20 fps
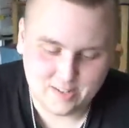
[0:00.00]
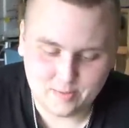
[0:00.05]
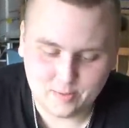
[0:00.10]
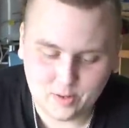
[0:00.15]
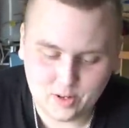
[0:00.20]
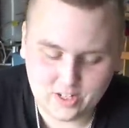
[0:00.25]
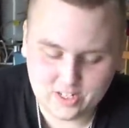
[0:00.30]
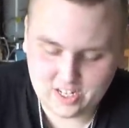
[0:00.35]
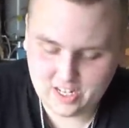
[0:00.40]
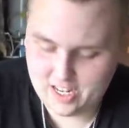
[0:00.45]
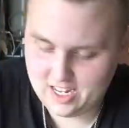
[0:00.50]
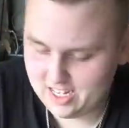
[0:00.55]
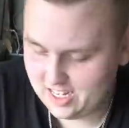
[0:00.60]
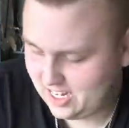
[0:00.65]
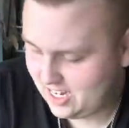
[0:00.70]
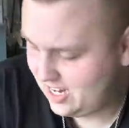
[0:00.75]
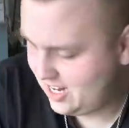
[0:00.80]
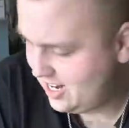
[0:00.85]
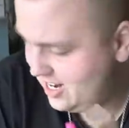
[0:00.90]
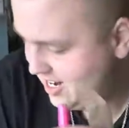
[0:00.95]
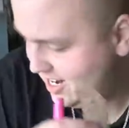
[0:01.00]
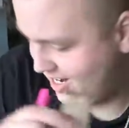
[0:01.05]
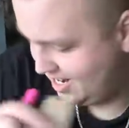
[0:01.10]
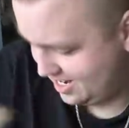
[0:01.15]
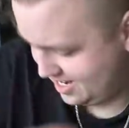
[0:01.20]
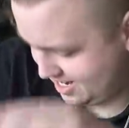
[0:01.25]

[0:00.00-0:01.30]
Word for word: More tickets here,